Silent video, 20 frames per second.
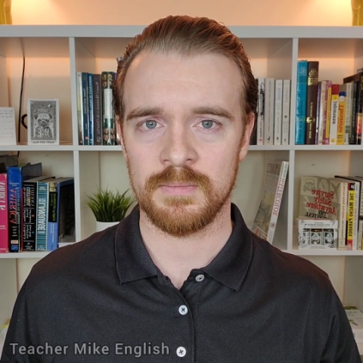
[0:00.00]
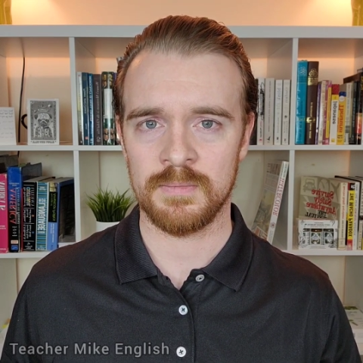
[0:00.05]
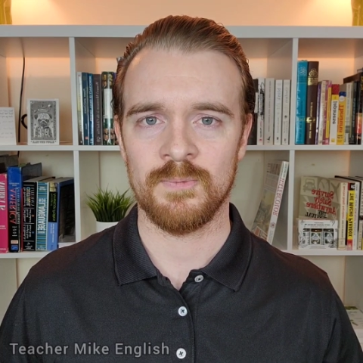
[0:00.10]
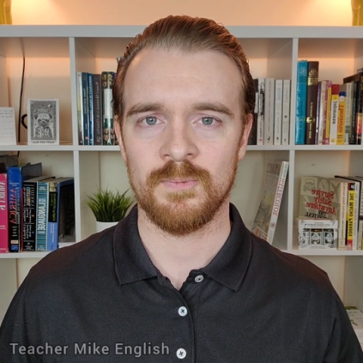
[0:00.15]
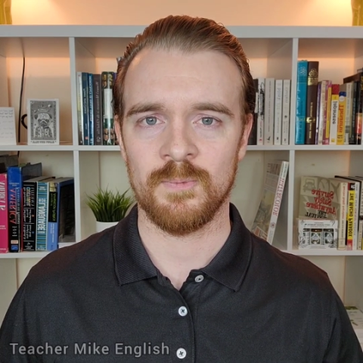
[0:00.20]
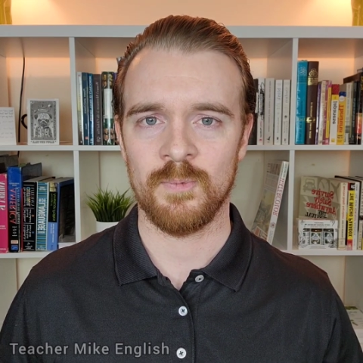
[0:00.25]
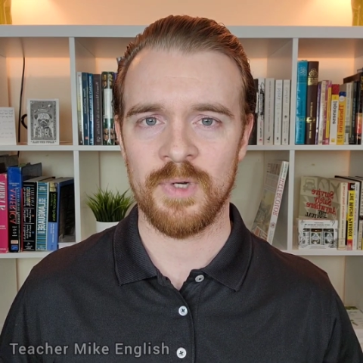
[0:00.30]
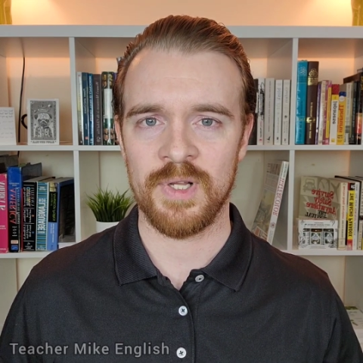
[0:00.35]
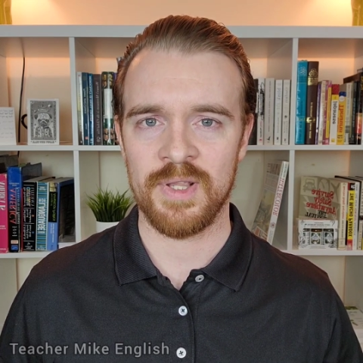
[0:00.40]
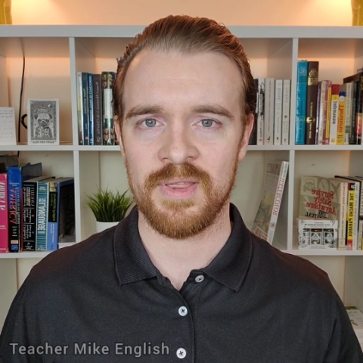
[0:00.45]

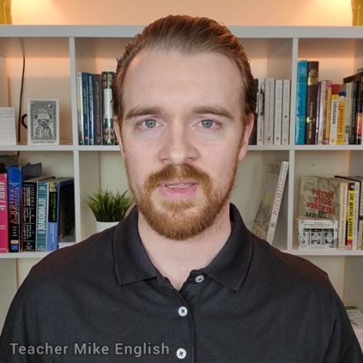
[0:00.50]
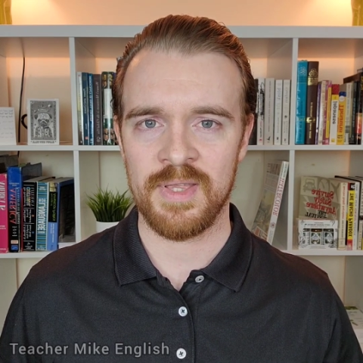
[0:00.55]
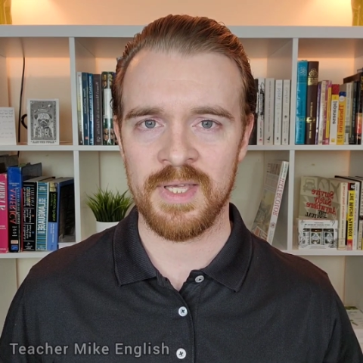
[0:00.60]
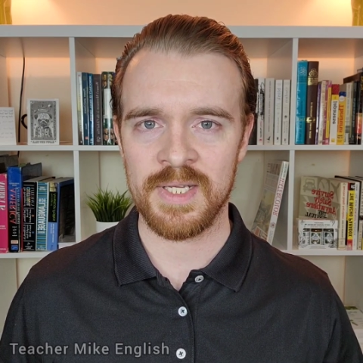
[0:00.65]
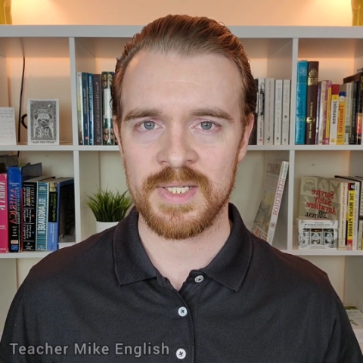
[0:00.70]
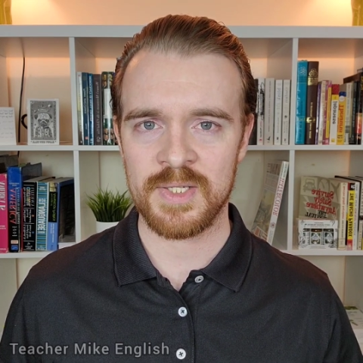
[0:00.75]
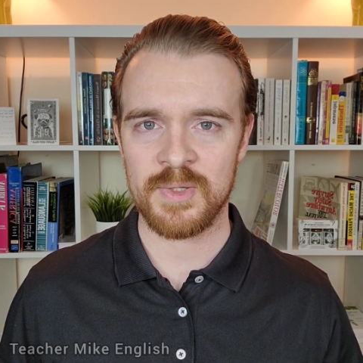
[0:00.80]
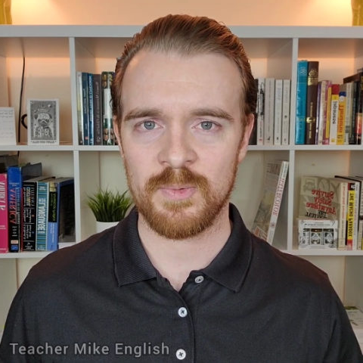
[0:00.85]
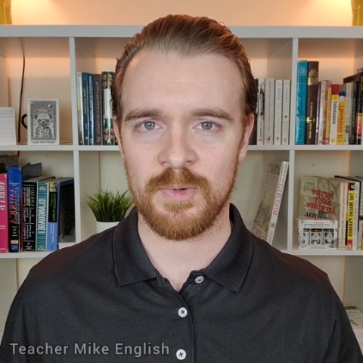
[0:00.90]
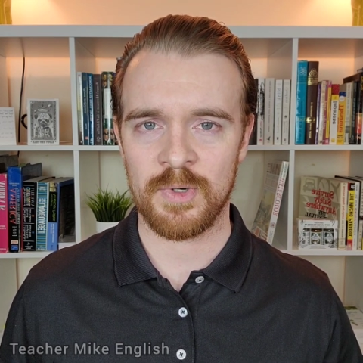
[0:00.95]
With
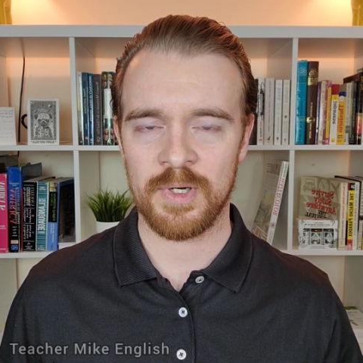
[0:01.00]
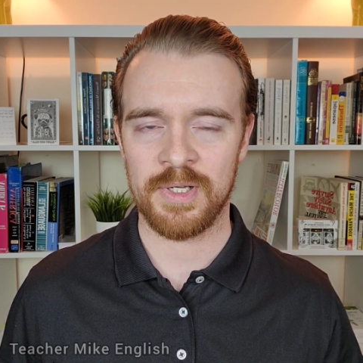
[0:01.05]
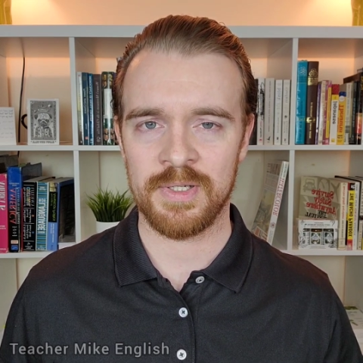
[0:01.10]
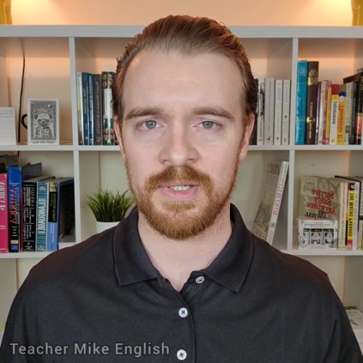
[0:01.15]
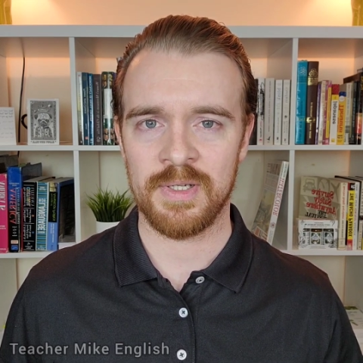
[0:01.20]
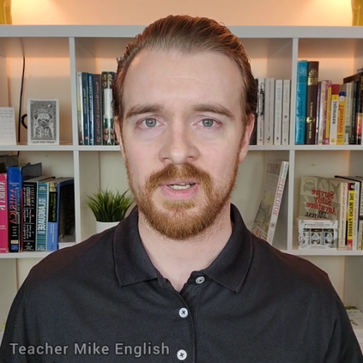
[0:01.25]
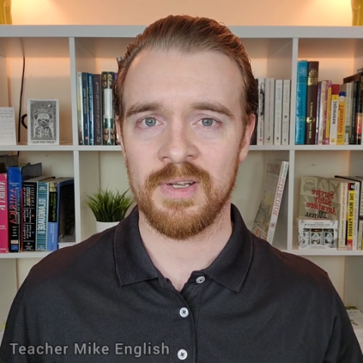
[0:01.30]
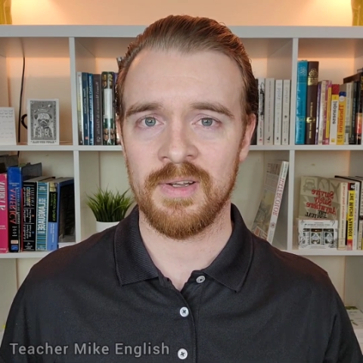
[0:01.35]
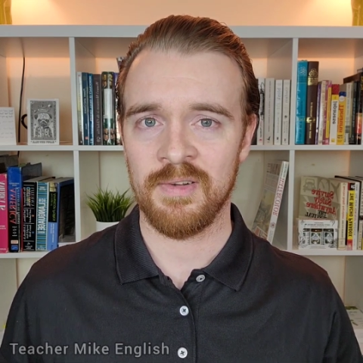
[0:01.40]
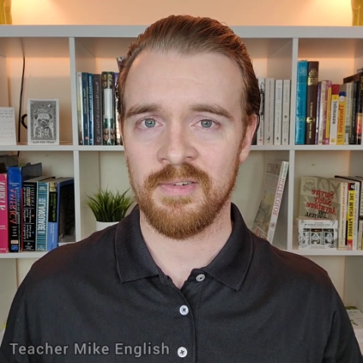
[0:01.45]
this
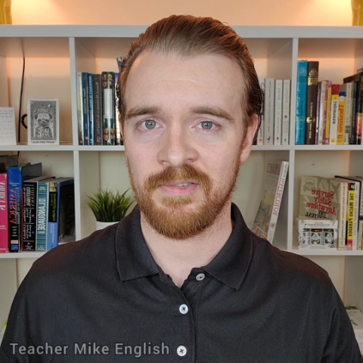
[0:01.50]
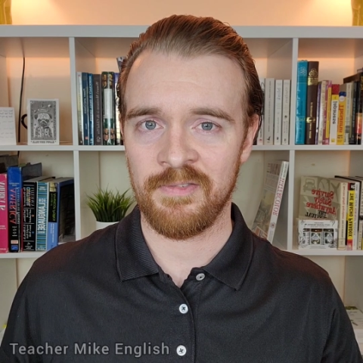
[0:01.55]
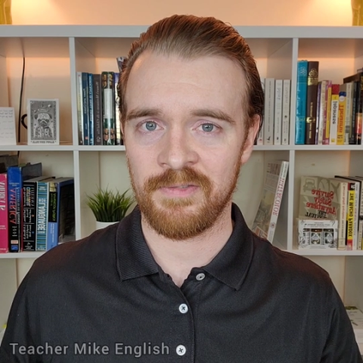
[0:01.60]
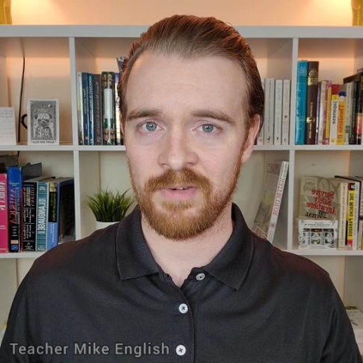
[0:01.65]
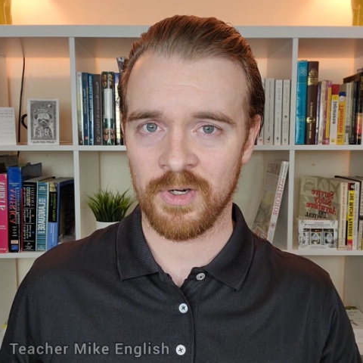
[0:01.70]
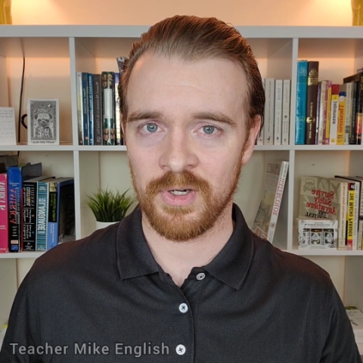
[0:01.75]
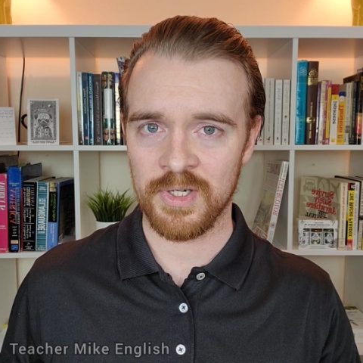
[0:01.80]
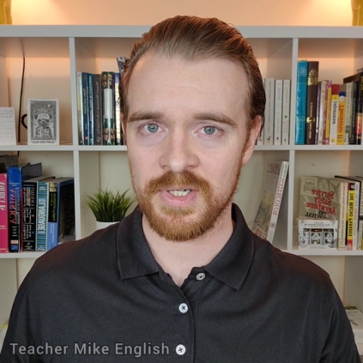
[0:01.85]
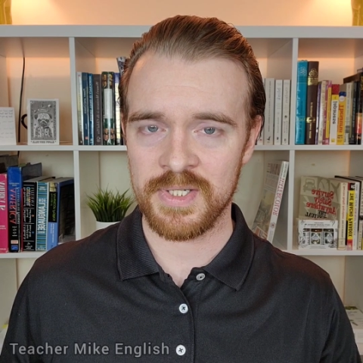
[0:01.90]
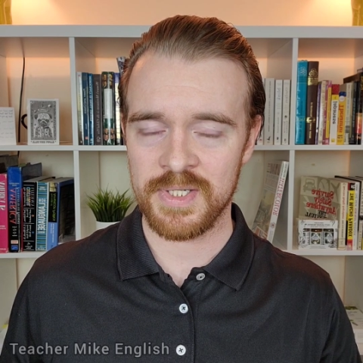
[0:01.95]
one,
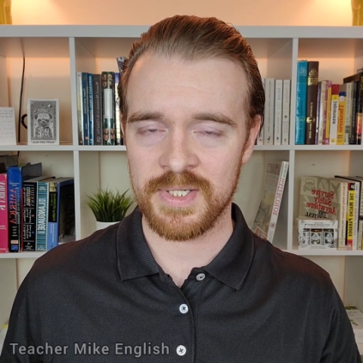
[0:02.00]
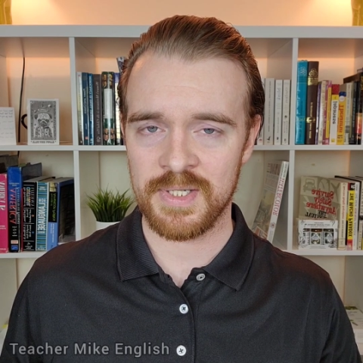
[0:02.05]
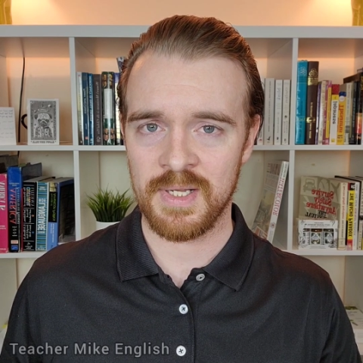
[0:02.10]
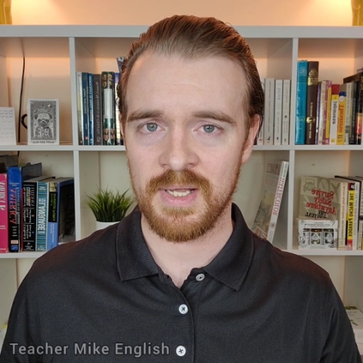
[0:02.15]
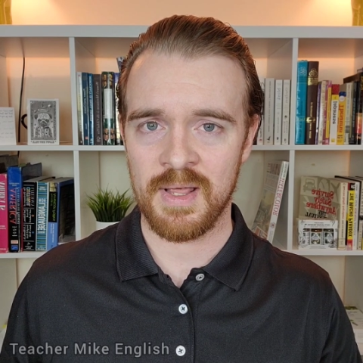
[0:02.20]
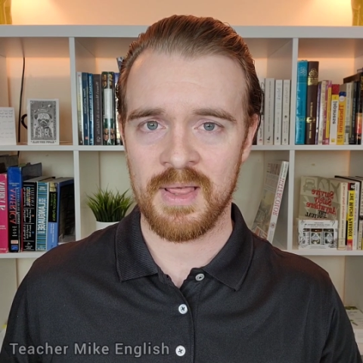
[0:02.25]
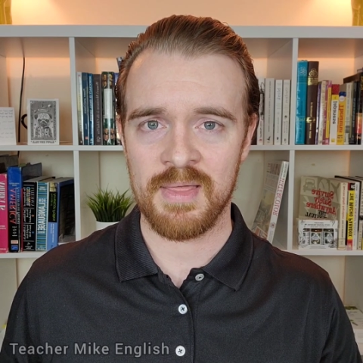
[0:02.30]
first,